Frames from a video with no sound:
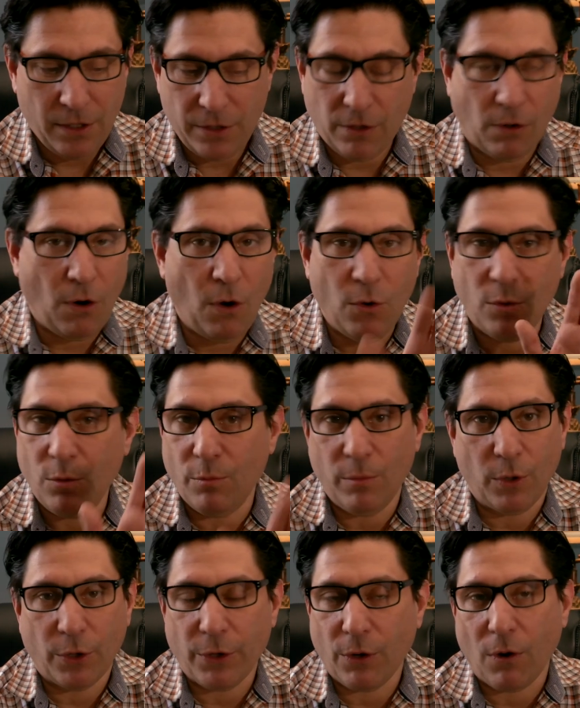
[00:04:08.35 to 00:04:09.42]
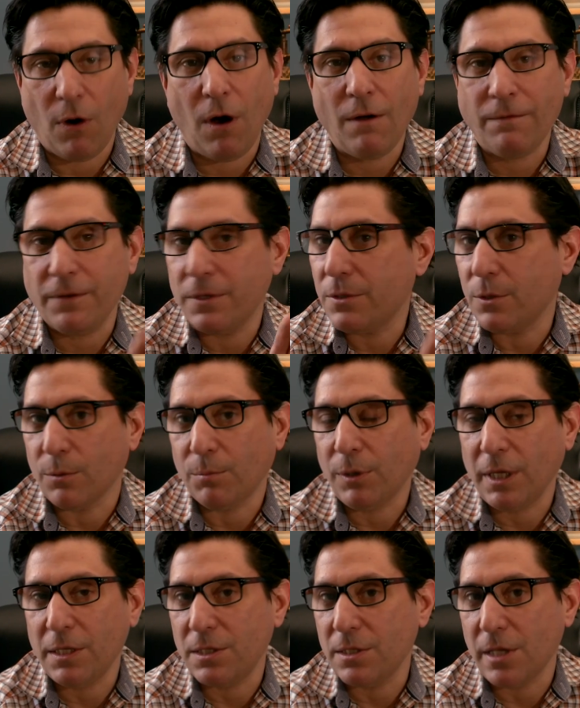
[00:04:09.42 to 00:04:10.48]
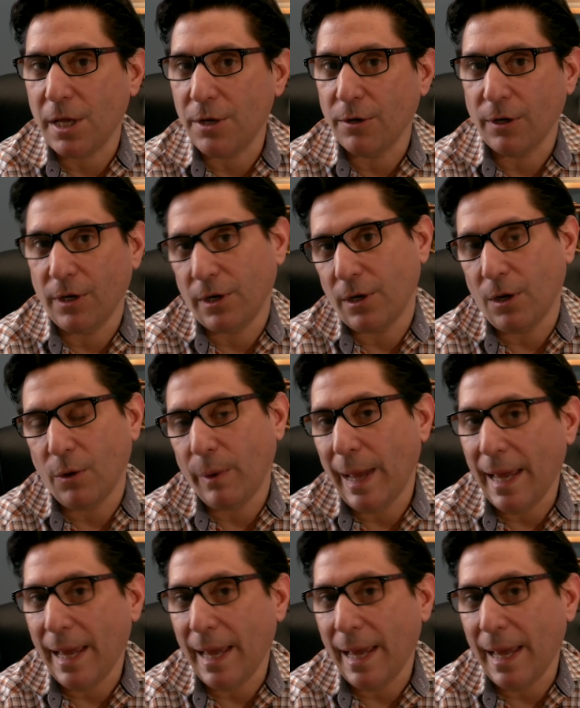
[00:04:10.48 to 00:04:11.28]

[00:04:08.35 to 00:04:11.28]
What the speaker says: your home or your office or places that you're going to go,